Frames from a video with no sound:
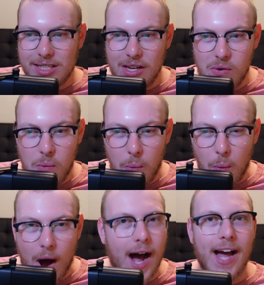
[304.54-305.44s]
see
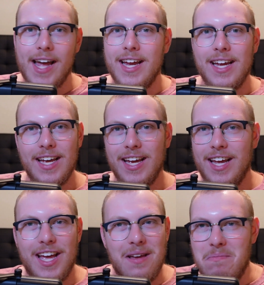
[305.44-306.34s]
why
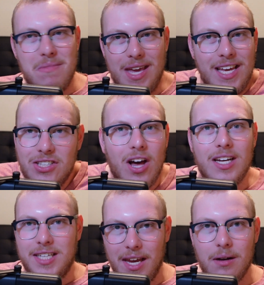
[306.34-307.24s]
he's not
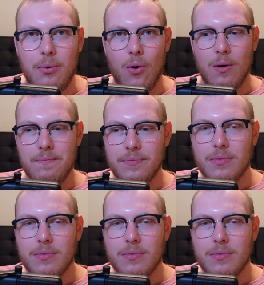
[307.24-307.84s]
attainable.